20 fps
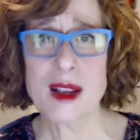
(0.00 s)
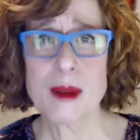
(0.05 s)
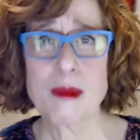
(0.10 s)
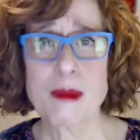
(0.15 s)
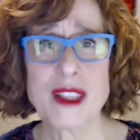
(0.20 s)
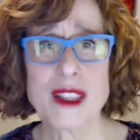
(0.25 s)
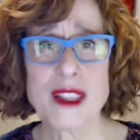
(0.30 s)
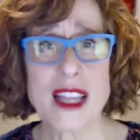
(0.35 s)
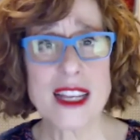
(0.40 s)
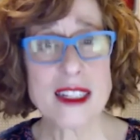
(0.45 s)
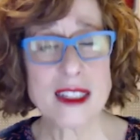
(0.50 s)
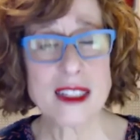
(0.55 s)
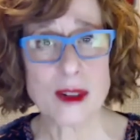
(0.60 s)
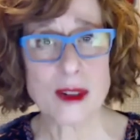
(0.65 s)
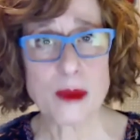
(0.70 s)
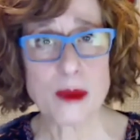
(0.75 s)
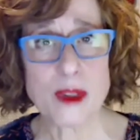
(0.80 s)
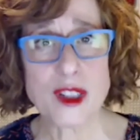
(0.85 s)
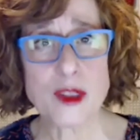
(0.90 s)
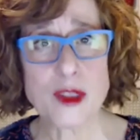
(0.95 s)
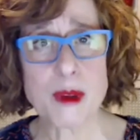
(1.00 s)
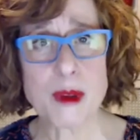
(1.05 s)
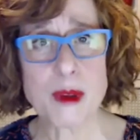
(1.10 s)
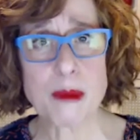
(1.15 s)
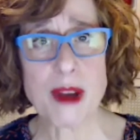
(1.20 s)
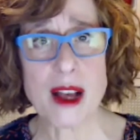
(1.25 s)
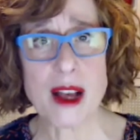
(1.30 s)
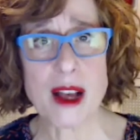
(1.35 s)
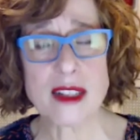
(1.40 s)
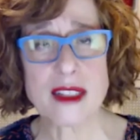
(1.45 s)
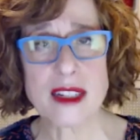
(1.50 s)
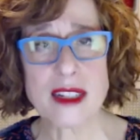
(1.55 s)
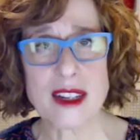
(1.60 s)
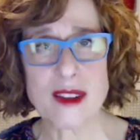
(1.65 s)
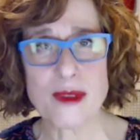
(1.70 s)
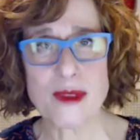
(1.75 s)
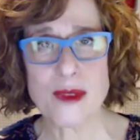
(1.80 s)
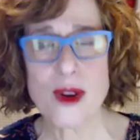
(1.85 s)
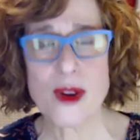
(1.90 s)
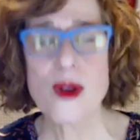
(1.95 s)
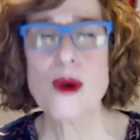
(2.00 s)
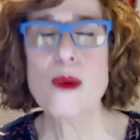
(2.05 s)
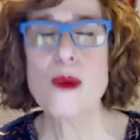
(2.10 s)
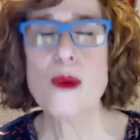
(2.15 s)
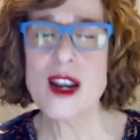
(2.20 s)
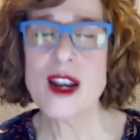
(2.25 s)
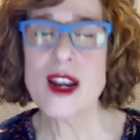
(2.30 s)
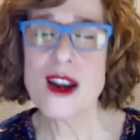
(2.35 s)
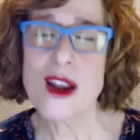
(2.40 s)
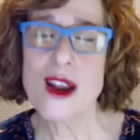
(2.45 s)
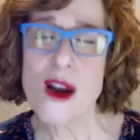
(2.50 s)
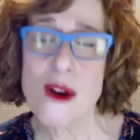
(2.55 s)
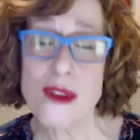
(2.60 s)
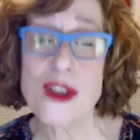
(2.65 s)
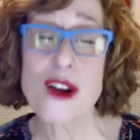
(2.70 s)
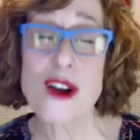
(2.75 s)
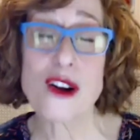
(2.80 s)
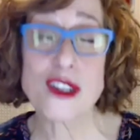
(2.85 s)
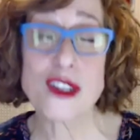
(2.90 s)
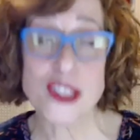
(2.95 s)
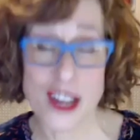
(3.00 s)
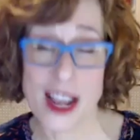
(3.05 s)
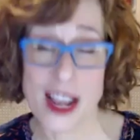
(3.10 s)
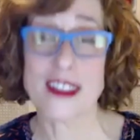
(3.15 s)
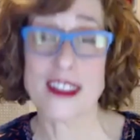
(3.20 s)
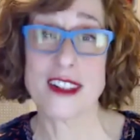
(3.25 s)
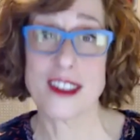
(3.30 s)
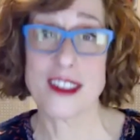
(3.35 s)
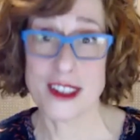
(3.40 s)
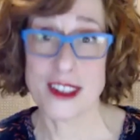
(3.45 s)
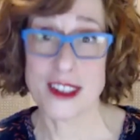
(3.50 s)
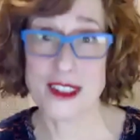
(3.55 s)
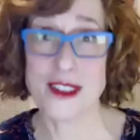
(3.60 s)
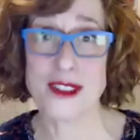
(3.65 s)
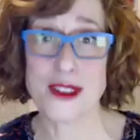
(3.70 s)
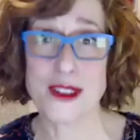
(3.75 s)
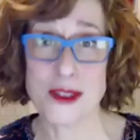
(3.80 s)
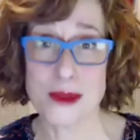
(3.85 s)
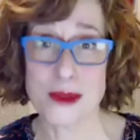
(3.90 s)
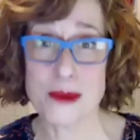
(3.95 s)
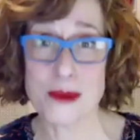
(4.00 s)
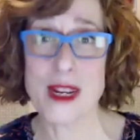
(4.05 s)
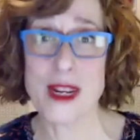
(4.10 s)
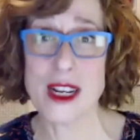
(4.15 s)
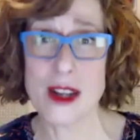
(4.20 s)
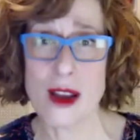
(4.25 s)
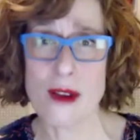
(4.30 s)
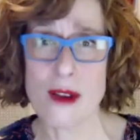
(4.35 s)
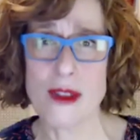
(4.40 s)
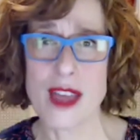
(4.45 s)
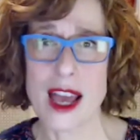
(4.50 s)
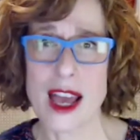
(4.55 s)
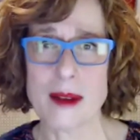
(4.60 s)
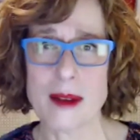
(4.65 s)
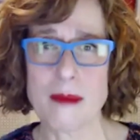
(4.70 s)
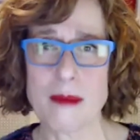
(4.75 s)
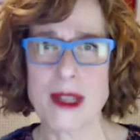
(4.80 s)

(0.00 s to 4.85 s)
pleasant, what's been positive. We know there are challenges, we know that.